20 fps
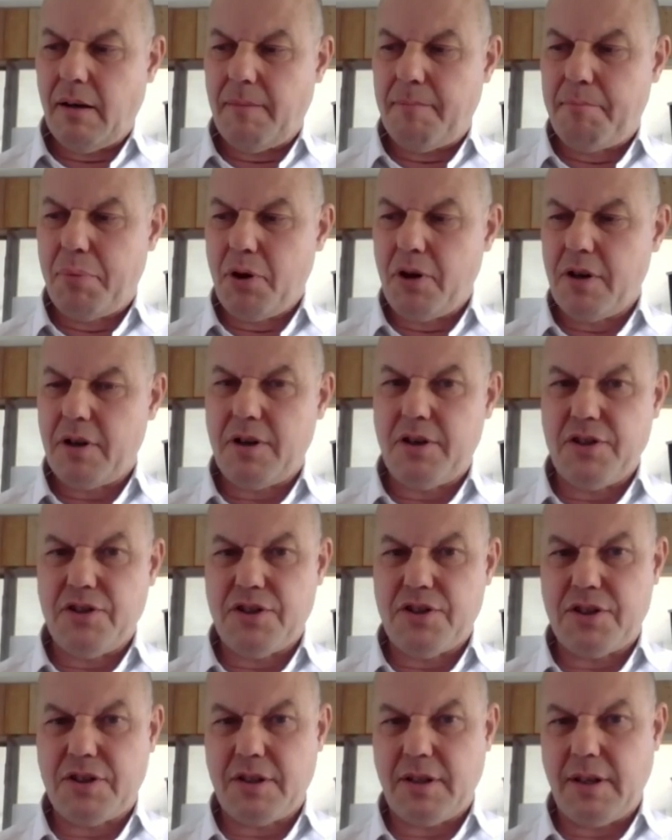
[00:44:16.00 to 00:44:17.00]

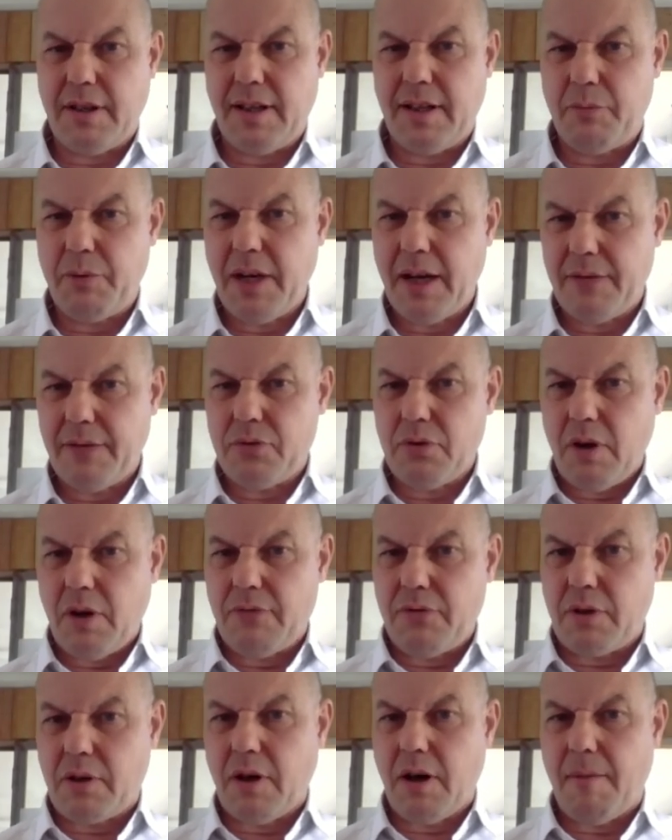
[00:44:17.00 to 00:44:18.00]
burdens that we have to
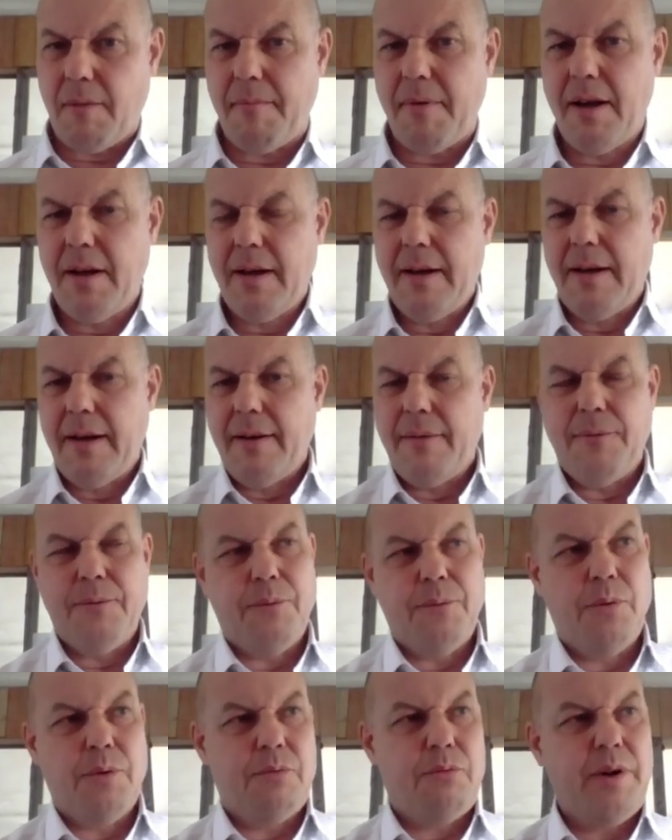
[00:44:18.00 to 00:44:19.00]
overcome,
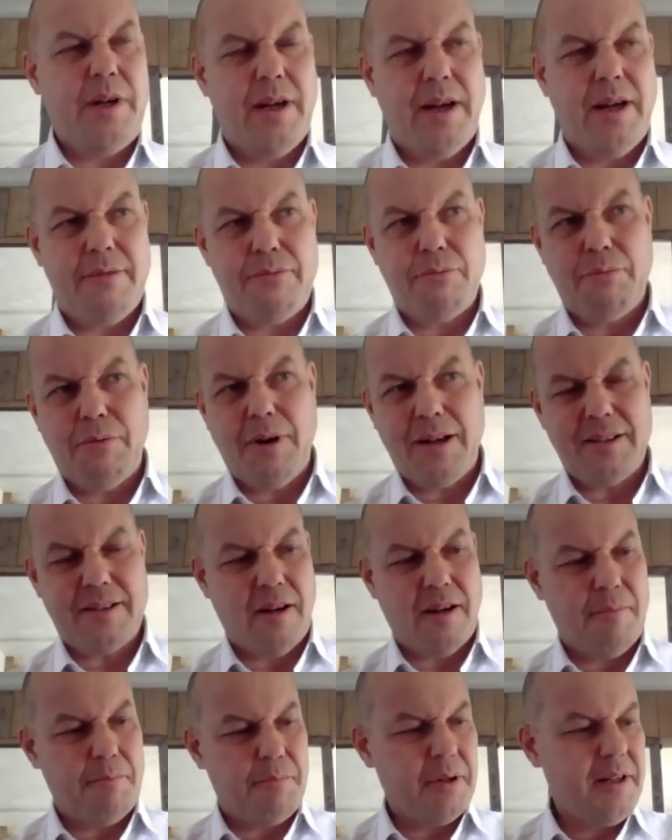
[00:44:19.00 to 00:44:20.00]
we have one
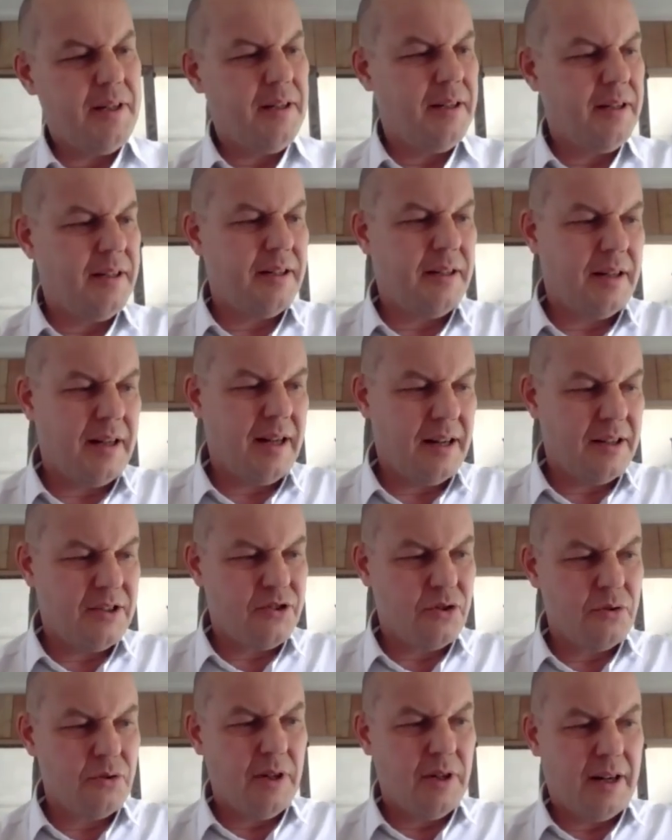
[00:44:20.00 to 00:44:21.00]
company here in the
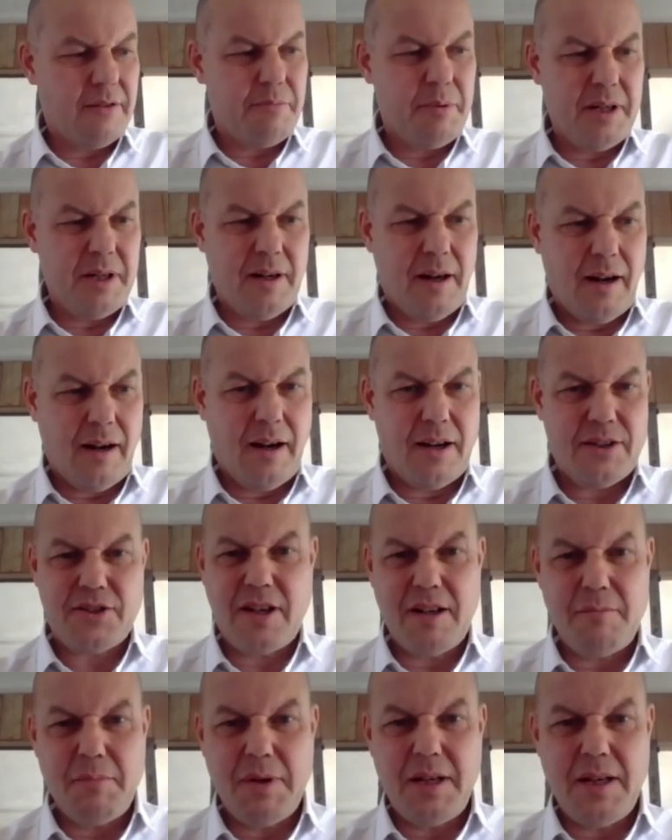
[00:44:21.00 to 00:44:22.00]
Netherlands who have been
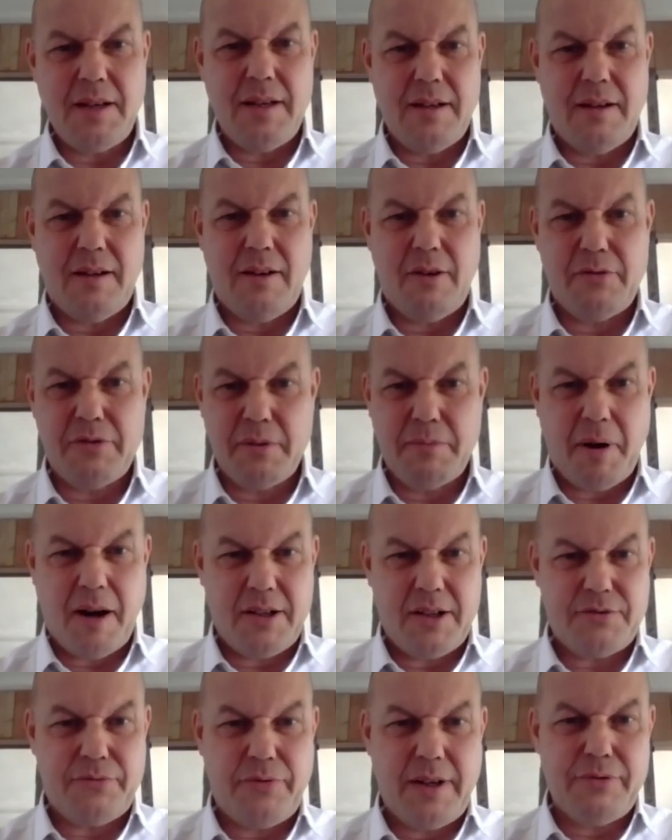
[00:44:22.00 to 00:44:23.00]
asking me over the
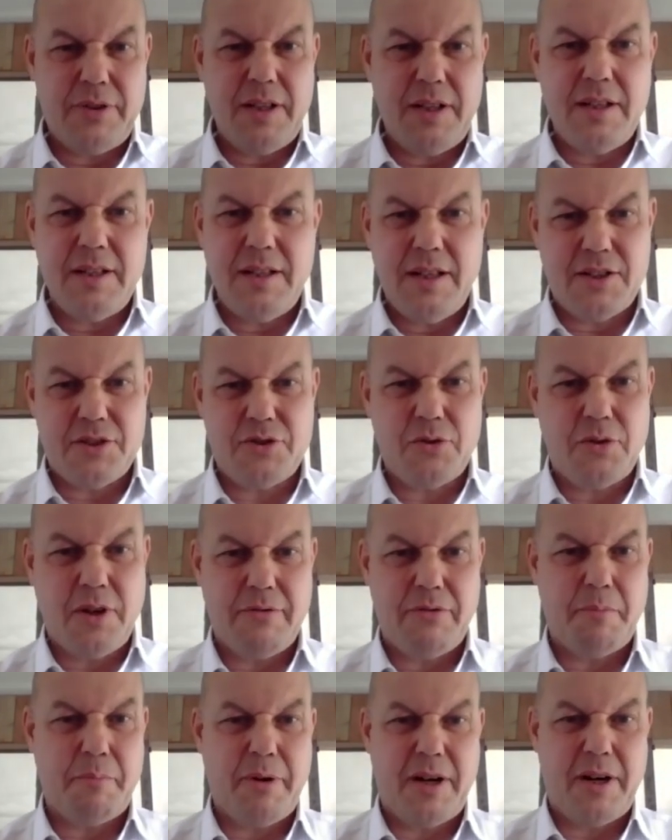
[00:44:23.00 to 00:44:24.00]
past 15 years to
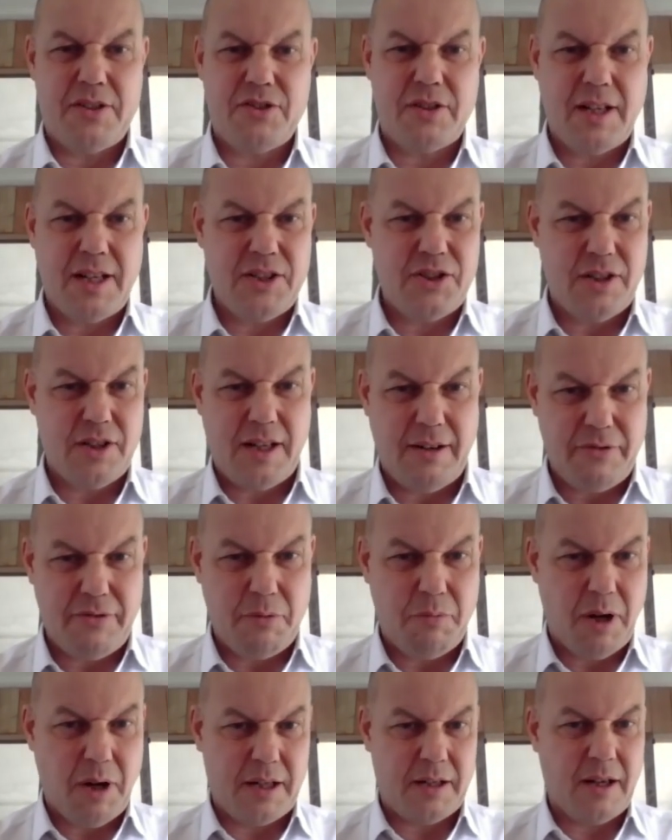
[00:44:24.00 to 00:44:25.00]
give a presentation
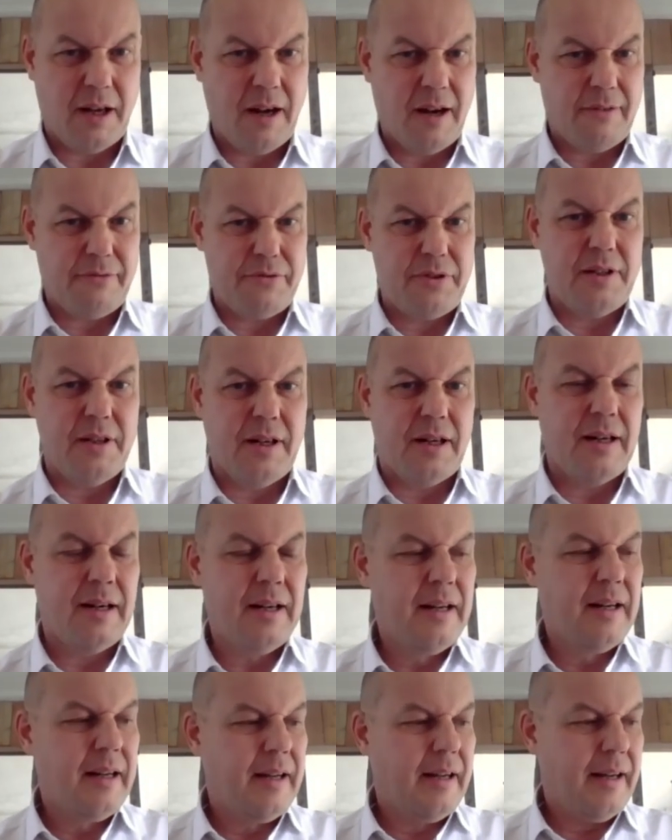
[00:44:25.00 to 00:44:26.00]
every 1.5 years.
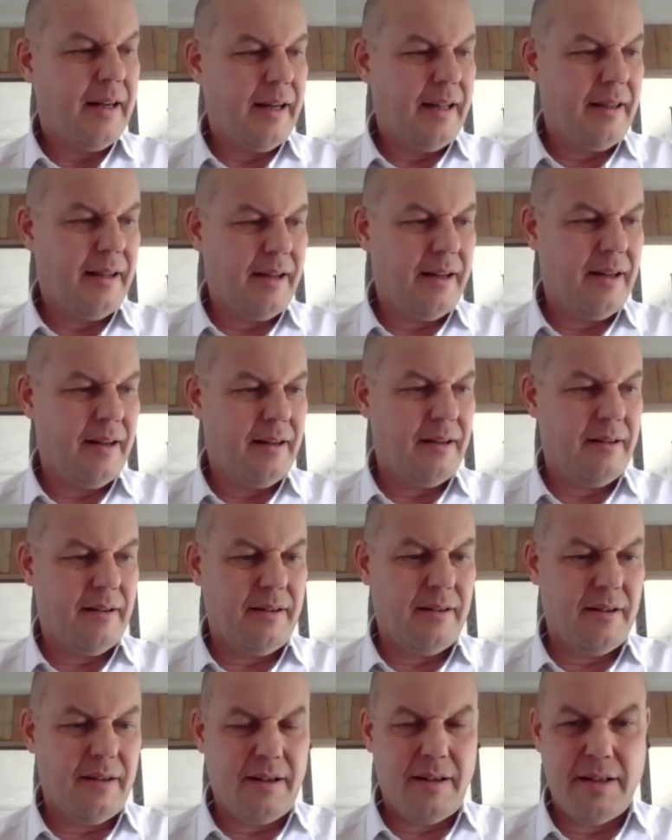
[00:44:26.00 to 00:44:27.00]
and
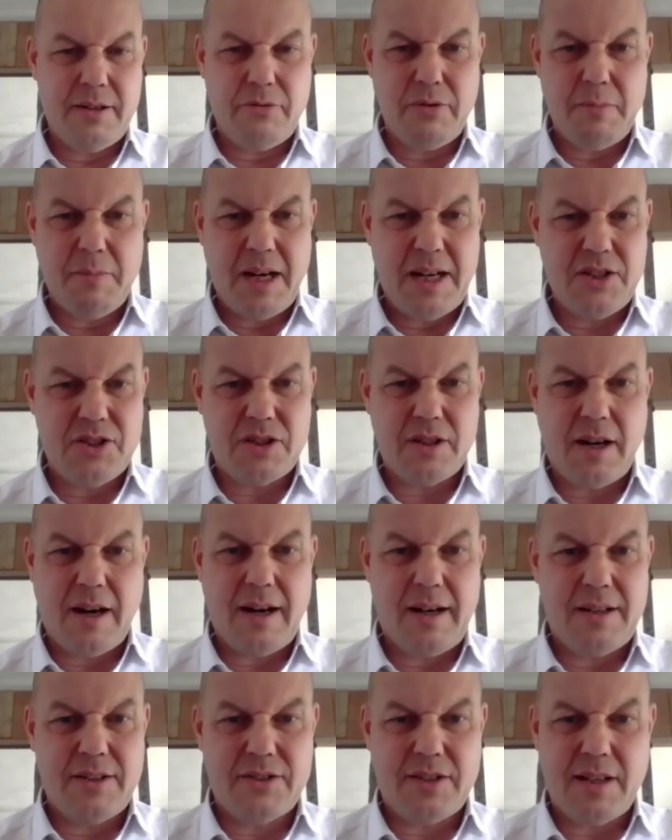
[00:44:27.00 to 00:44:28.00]
then it remains
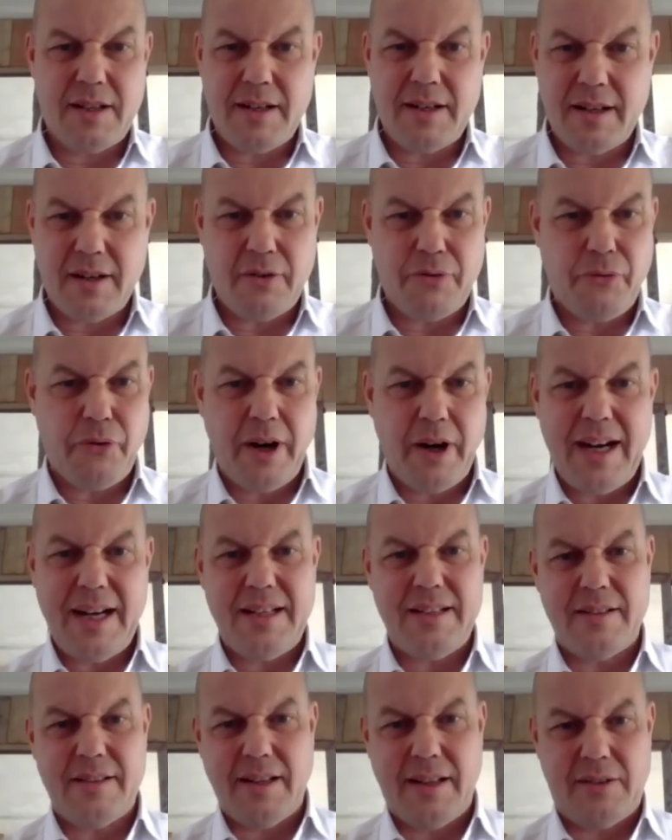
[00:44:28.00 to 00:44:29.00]
silence, and they are
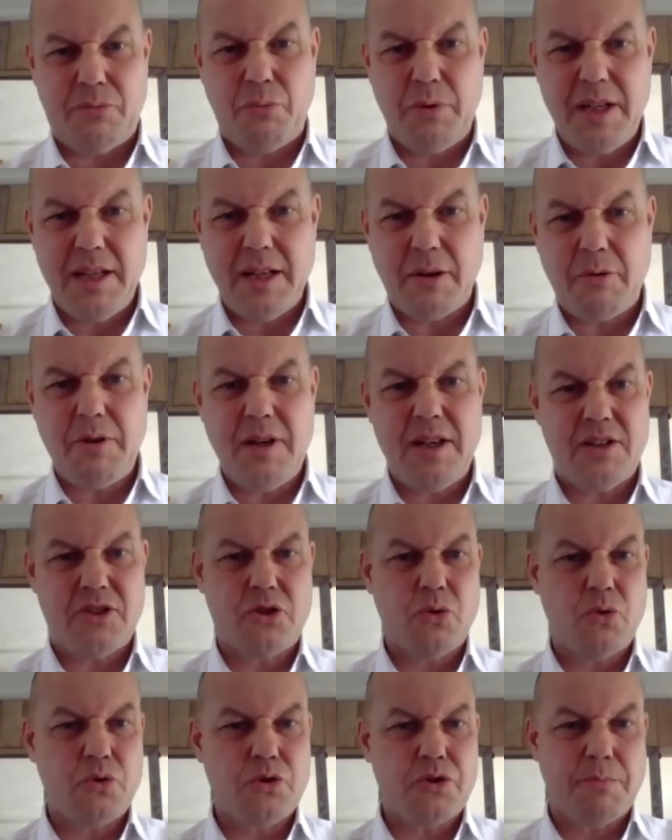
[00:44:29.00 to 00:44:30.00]
afraid that we agree is
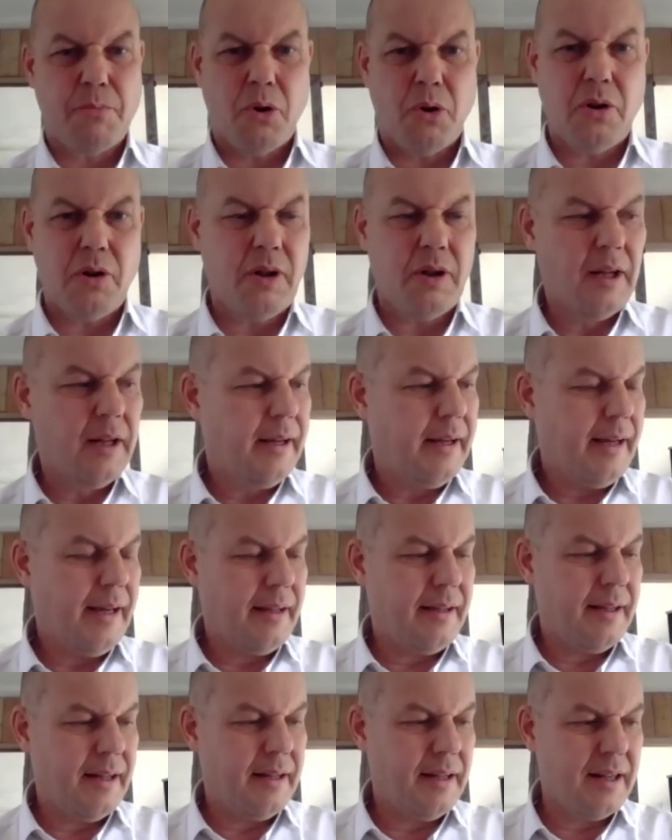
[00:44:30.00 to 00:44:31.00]
too small,
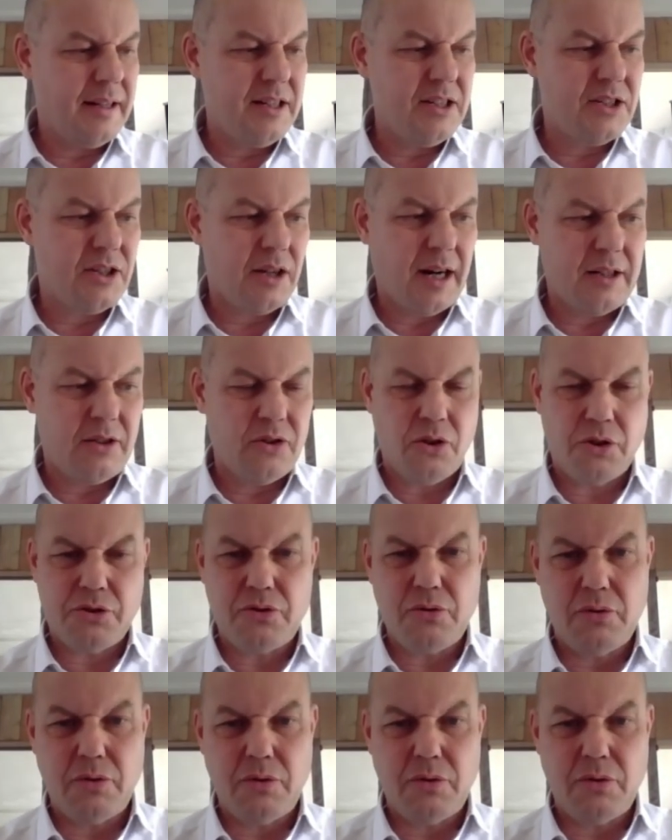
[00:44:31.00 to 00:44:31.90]
and then they decide not